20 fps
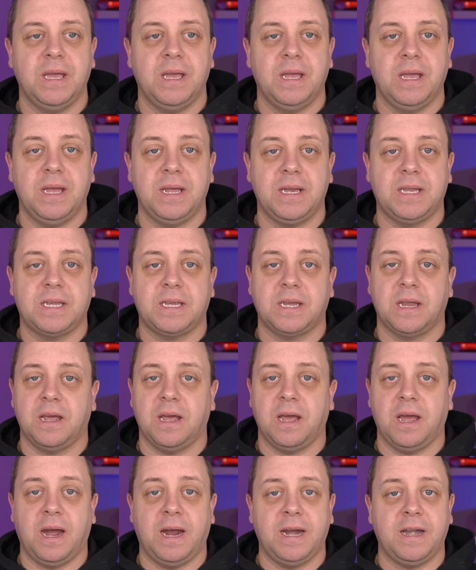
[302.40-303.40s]
It's
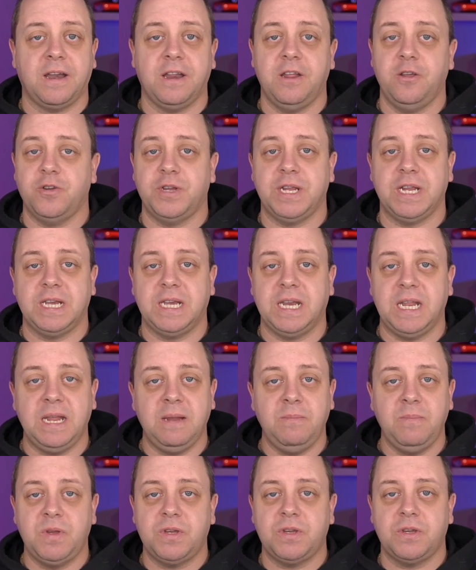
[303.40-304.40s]
uh, either using
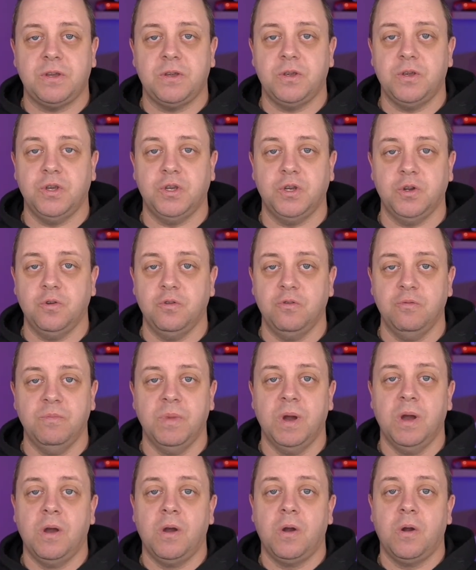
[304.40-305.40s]
Teams, Zoom,
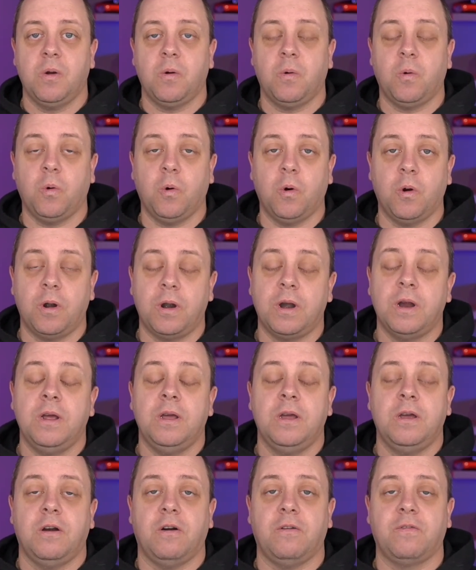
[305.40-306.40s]
or
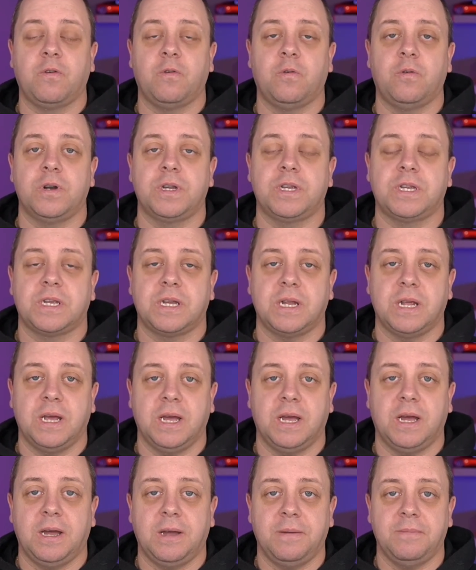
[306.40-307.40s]
of course,
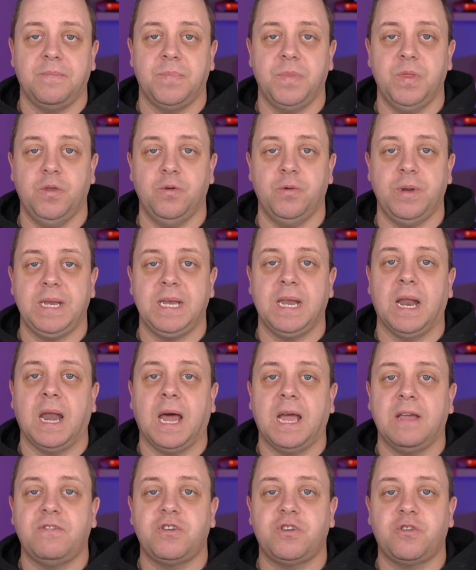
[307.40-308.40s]
uh, doing the
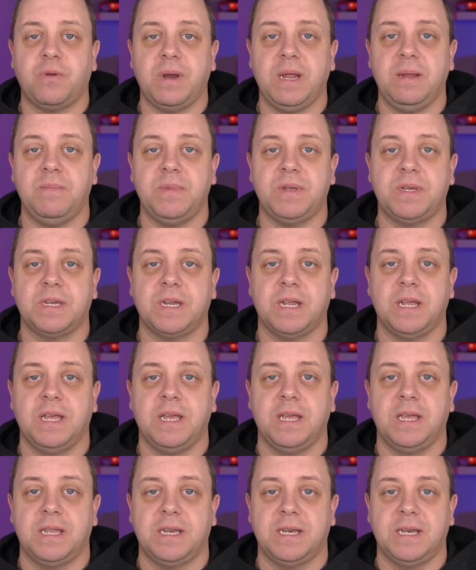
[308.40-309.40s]
live streams
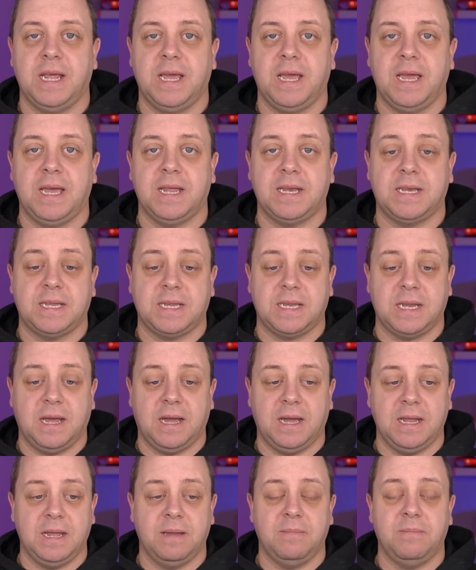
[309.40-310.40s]
that
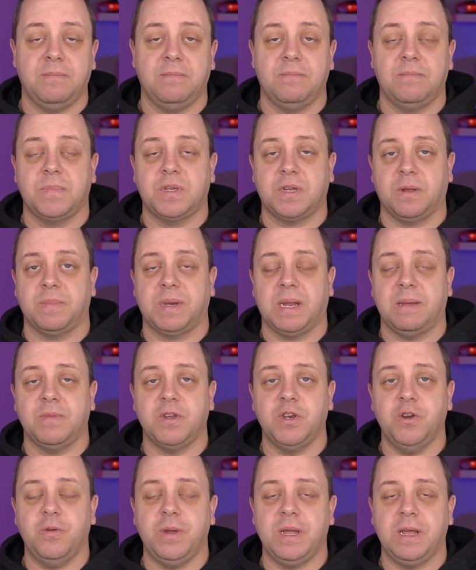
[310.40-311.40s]
I am sometimes
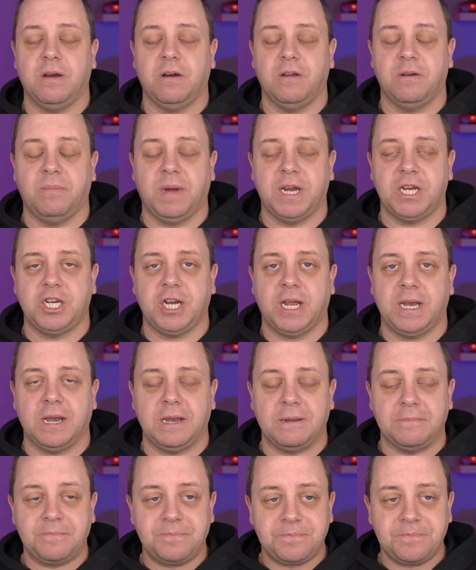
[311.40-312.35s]
doing on my channel.